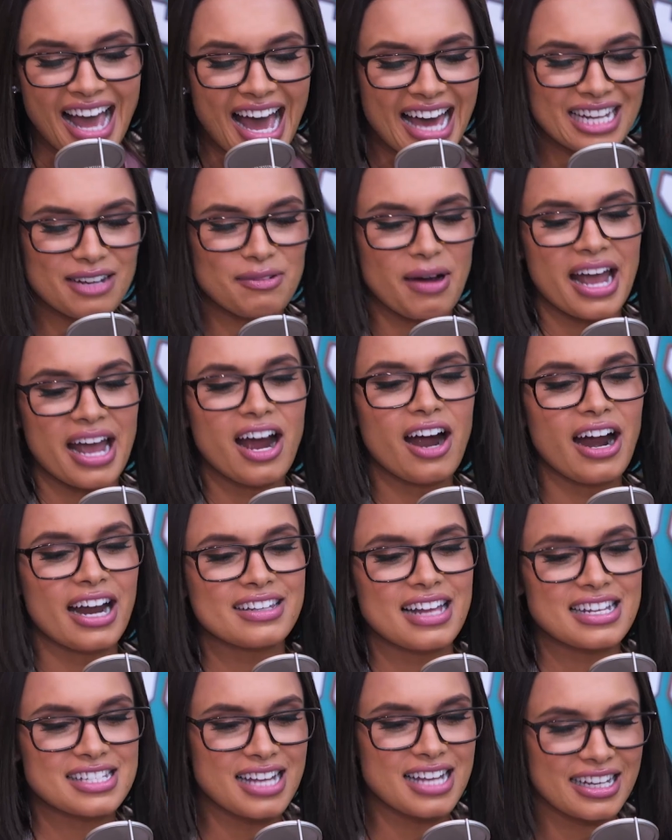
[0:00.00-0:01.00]
Anyway, all right,
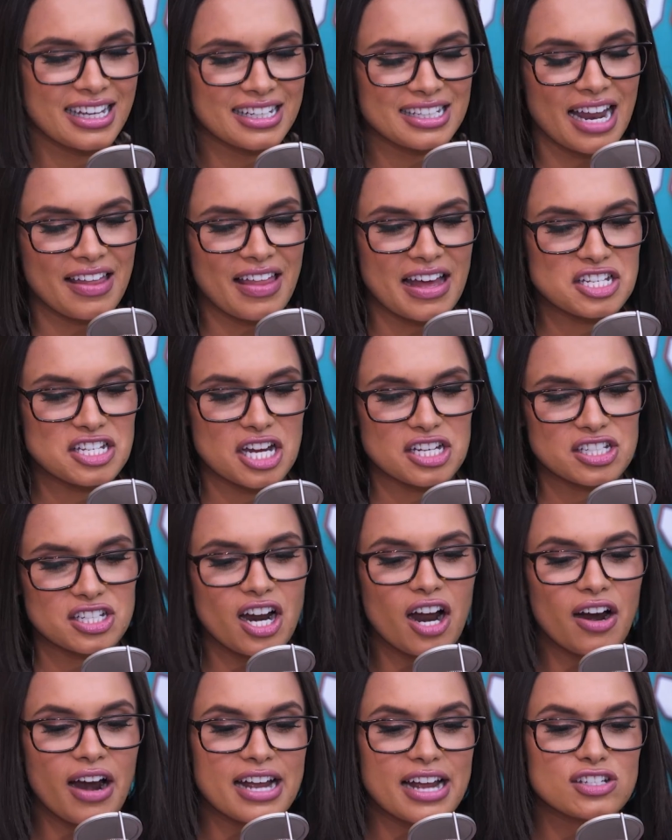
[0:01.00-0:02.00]
let's not get down that tangent.
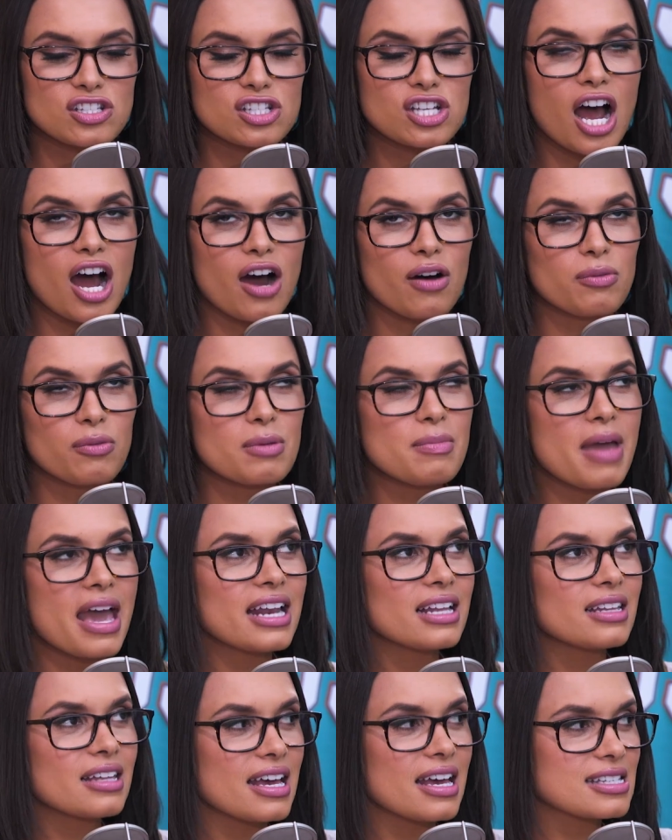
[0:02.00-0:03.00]
All right, so we
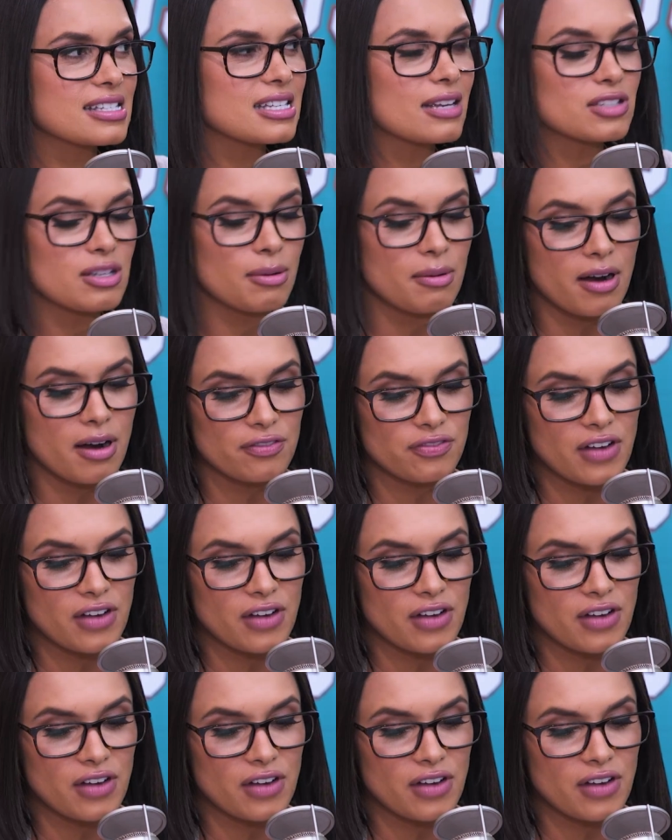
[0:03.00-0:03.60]
made a list of some of our